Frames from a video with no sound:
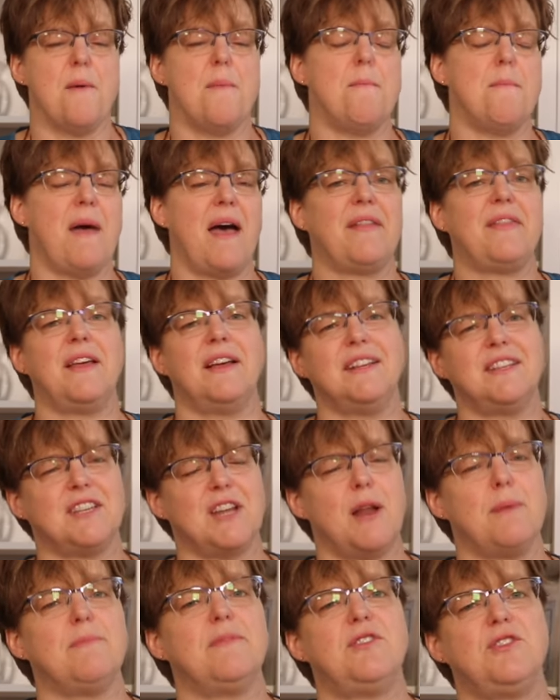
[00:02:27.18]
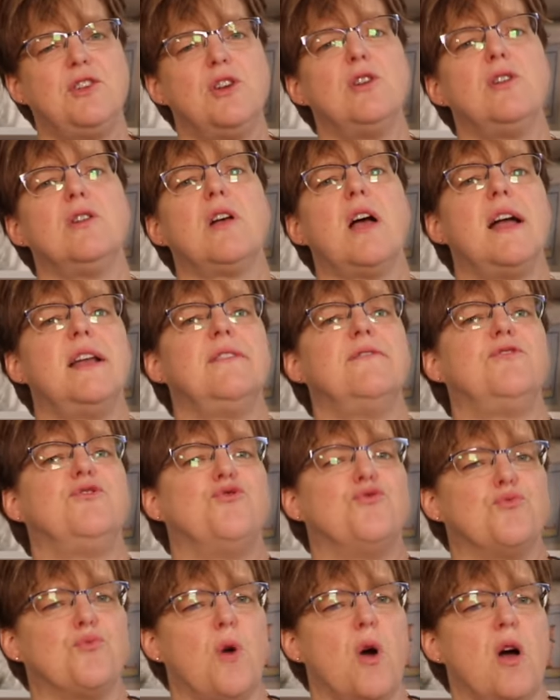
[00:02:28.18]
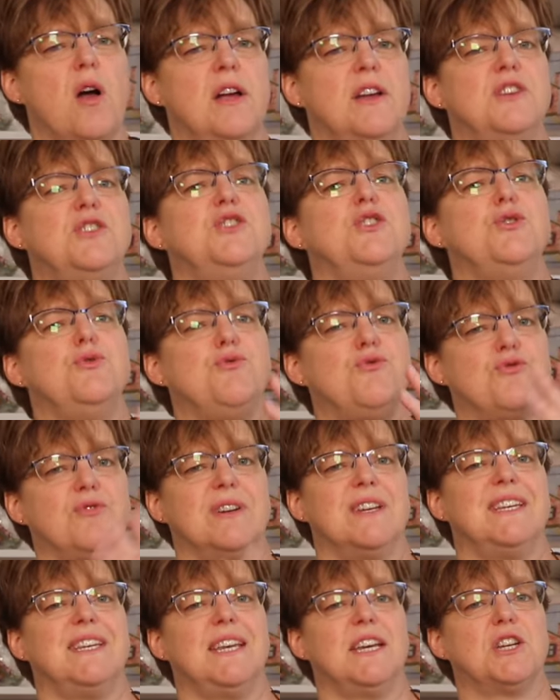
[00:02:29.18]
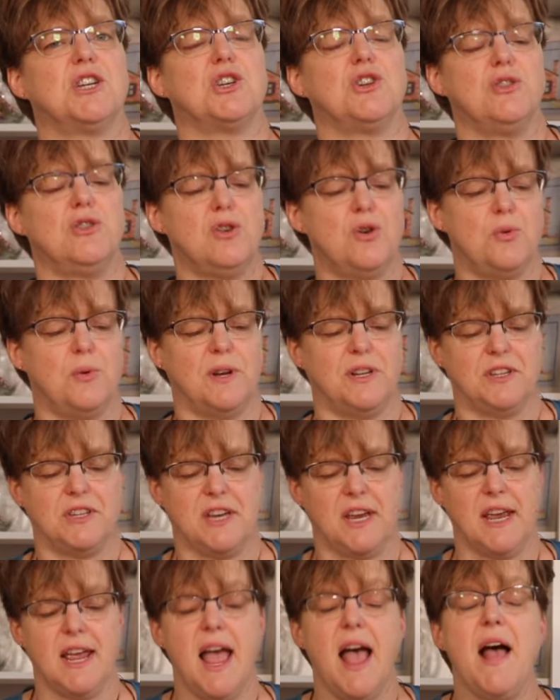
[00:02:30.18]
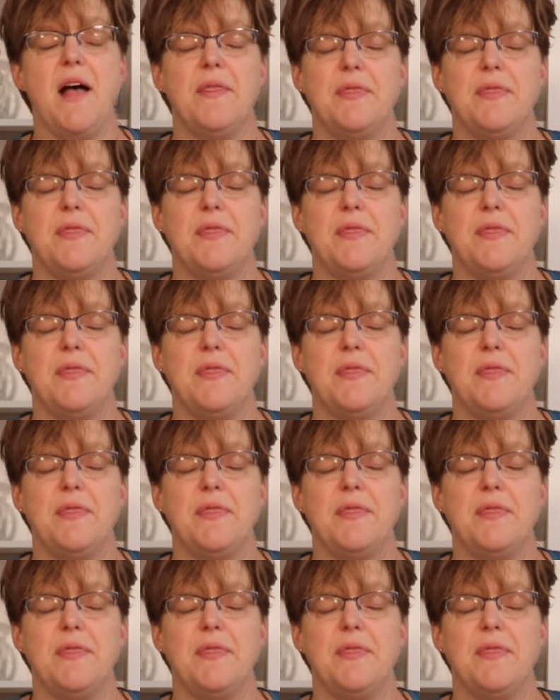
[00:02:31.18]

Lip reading: methods, and I'm still kind of drawn to traditional quilting,